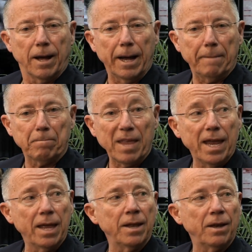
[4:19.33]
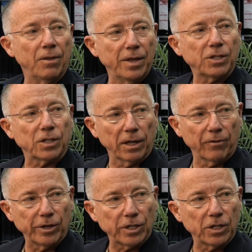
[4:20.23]
um, in this
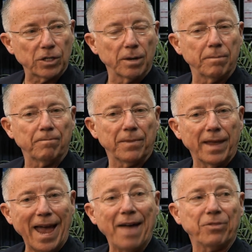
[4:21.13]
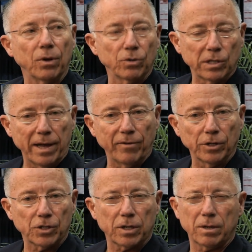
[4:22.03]
delivery system at those
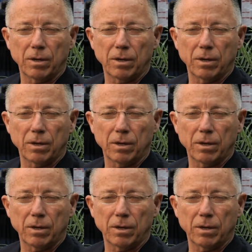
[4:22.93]
levels,